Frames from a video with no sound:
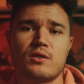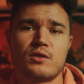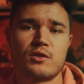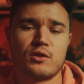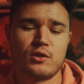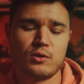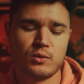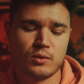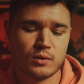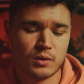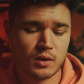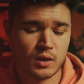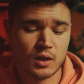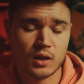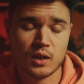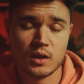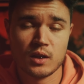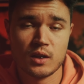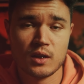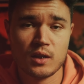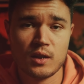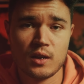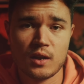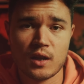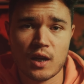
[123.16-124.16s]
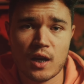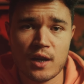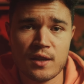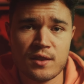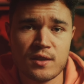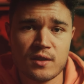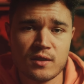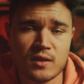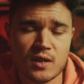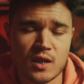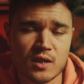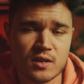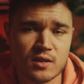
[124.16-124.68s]
so I
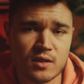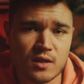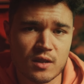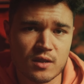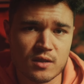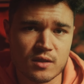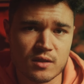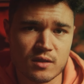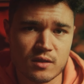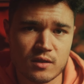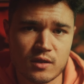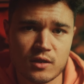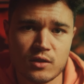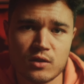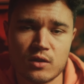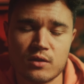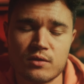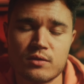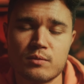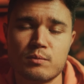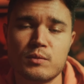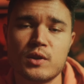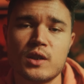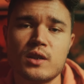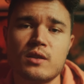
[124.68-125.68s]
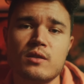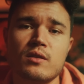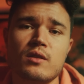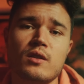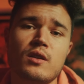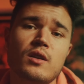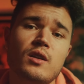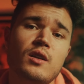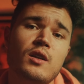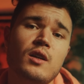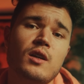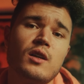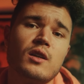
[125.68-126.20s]
think that says enough. But
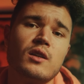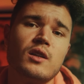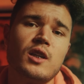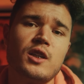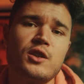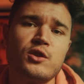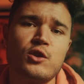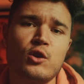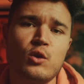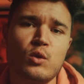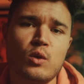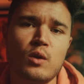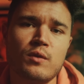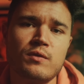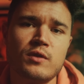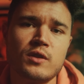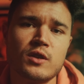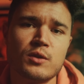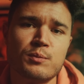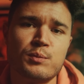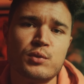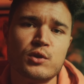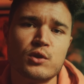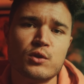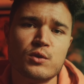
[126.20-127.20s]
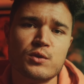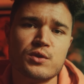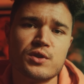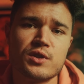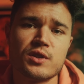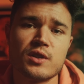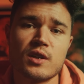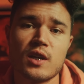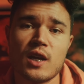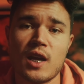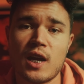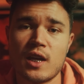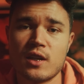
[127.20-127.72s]
let's go over the pros
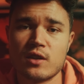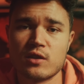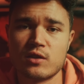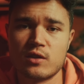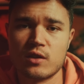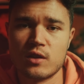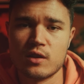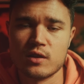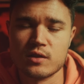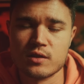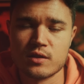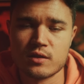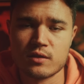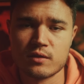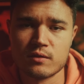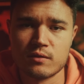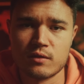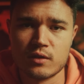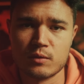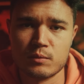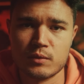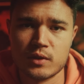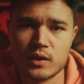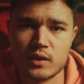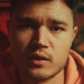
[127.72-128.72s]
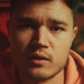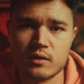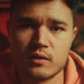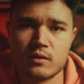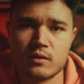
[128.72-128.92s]
and the cons for a bit,